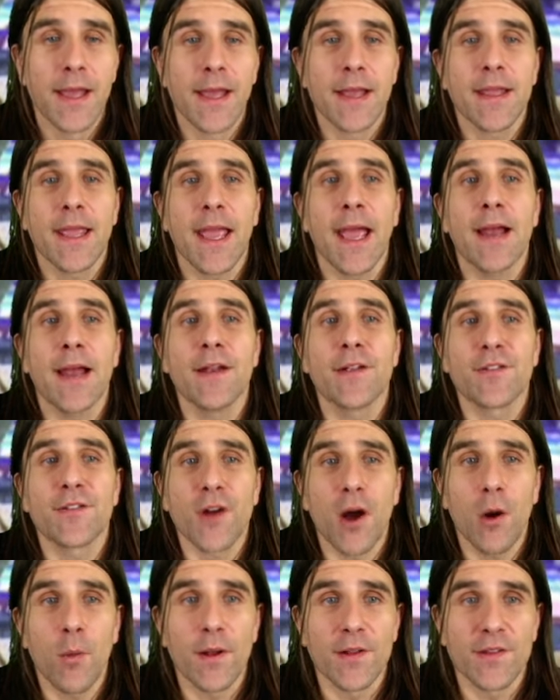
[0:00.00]
Candace
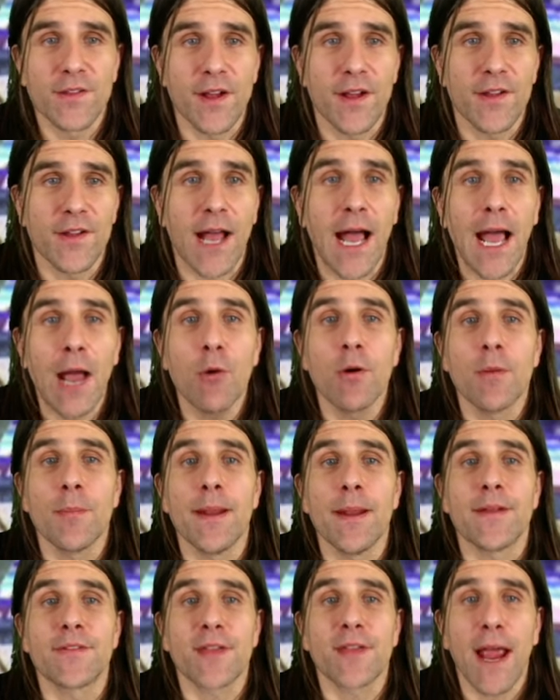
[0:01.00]
Owens says, I would
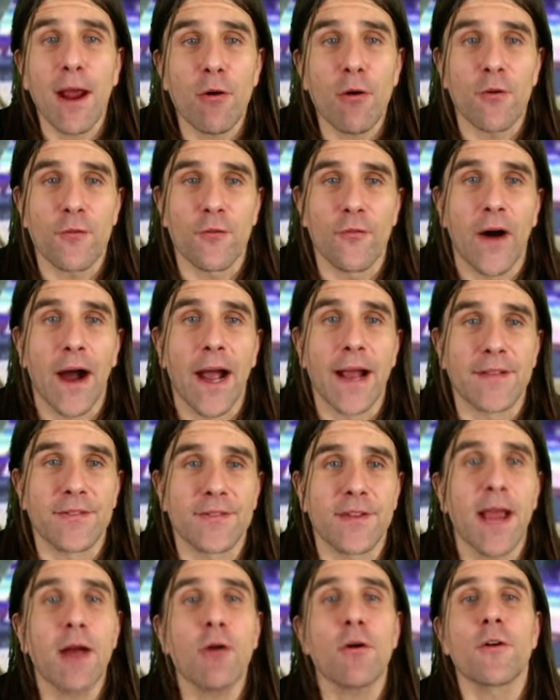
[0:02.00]
be terrified,
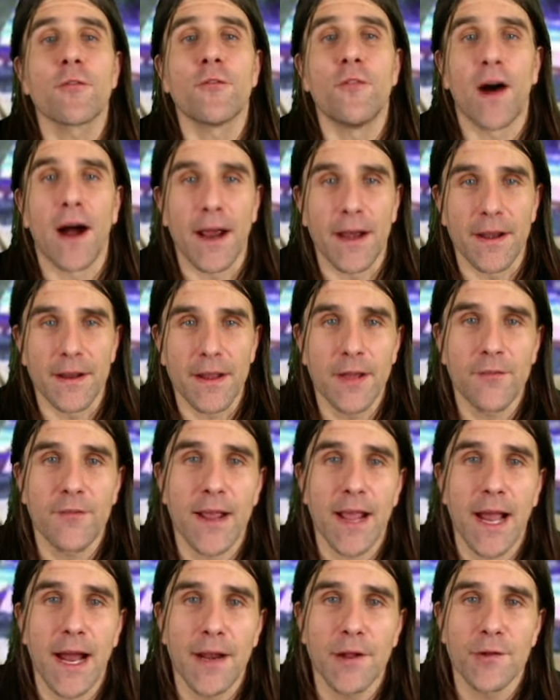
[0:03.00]
terrified if
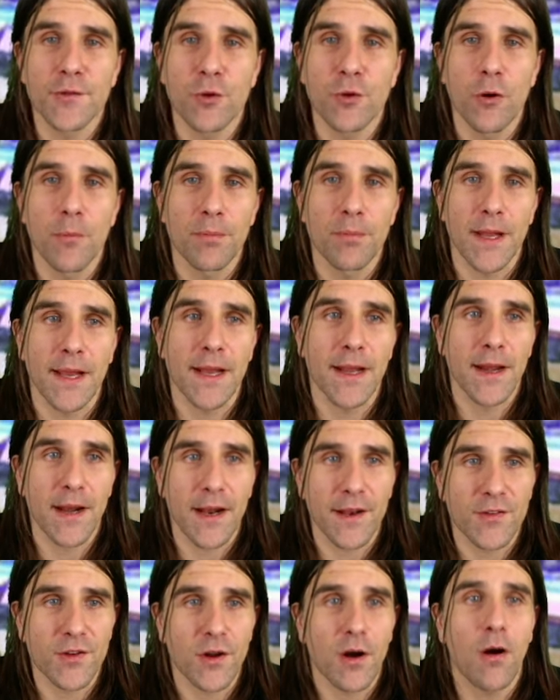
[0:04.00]
I got into a plane and
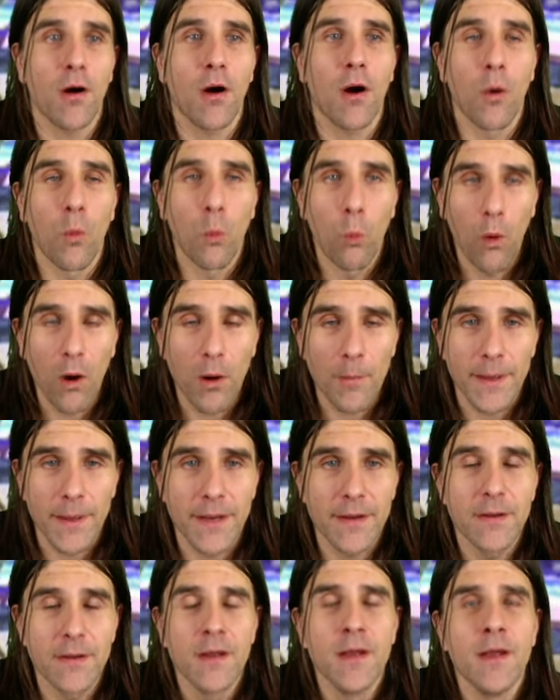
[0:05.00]
I saw a
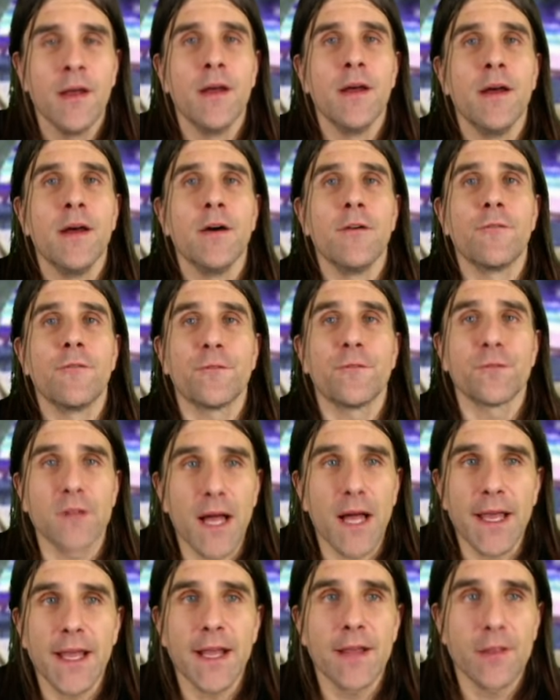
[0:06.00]
woman
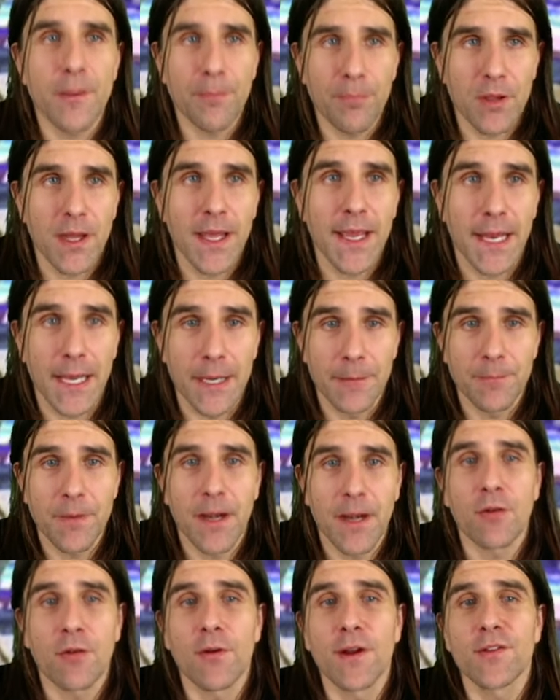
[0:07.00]
flying the plane.
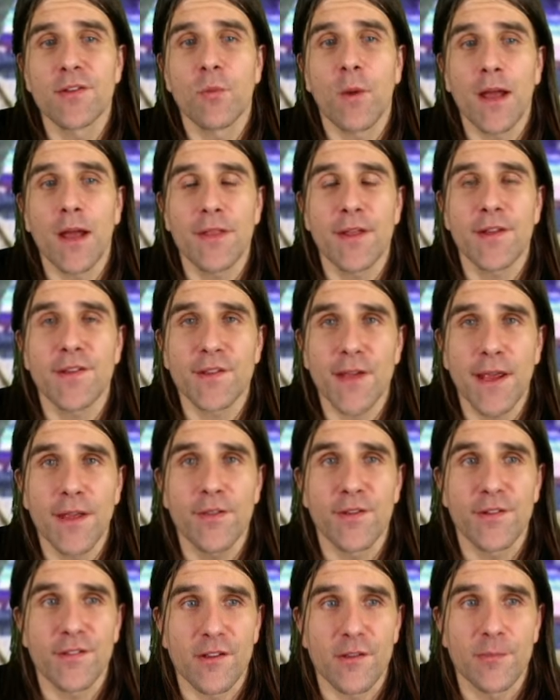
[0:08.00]
And the reason why they say
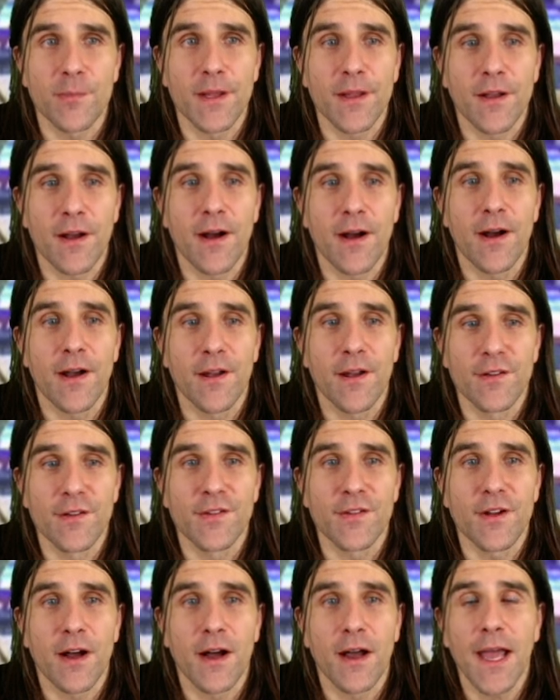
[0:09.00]
this is
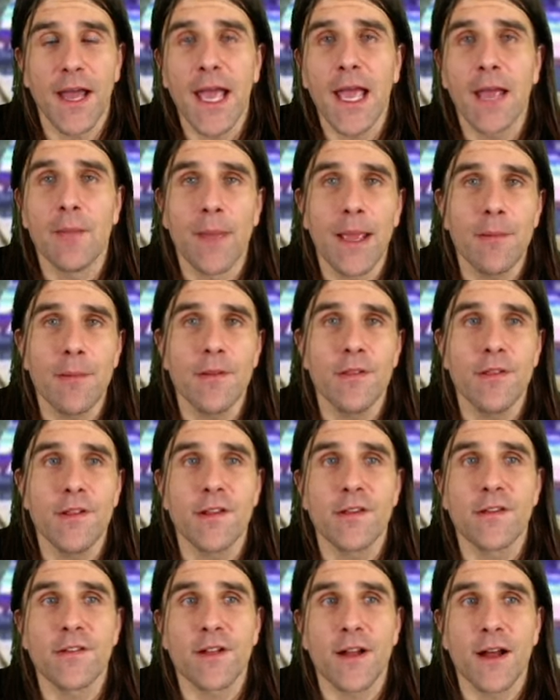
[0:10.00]
because, uh, hey, maybe
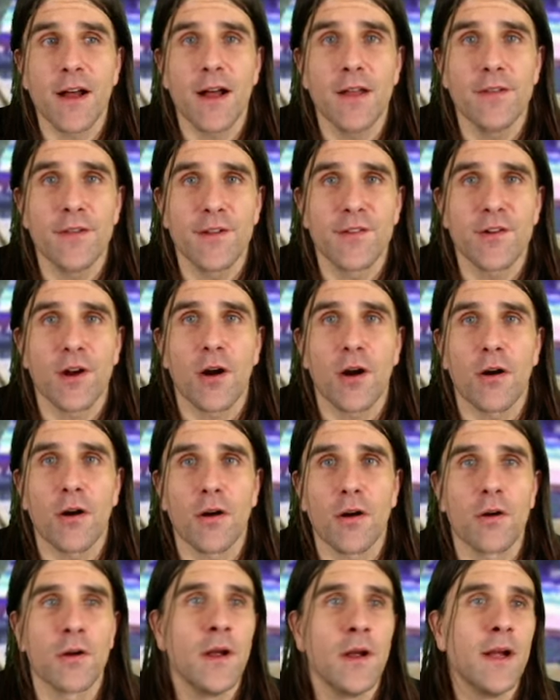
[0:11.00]
these uh, these
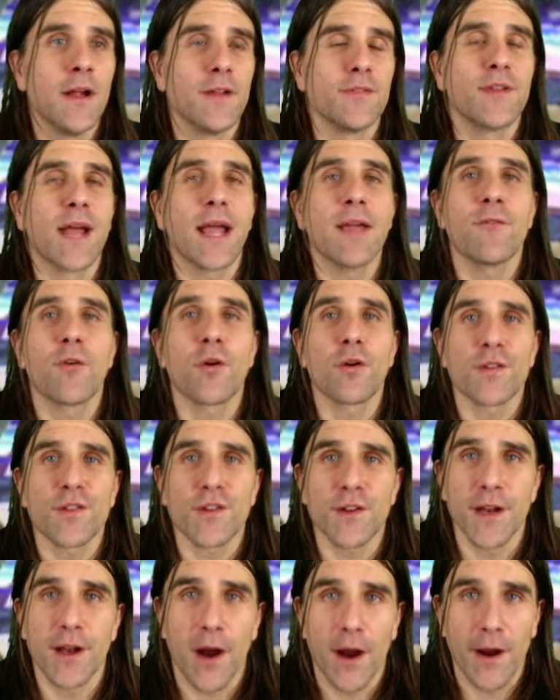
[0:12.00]
are
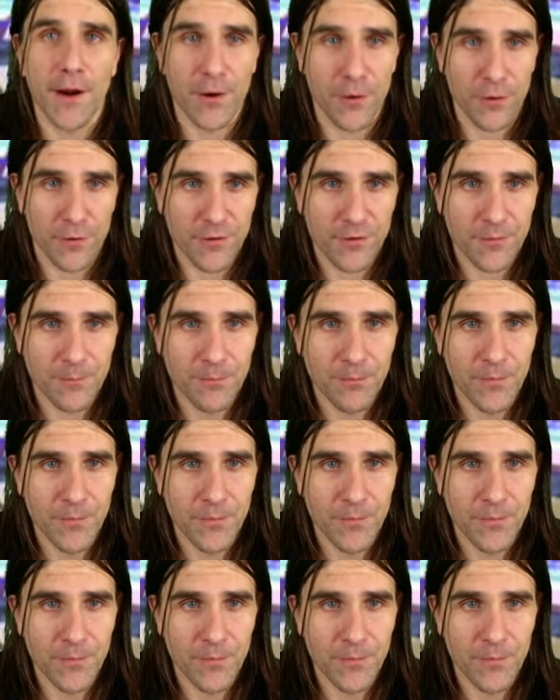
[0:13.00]
diversity hires.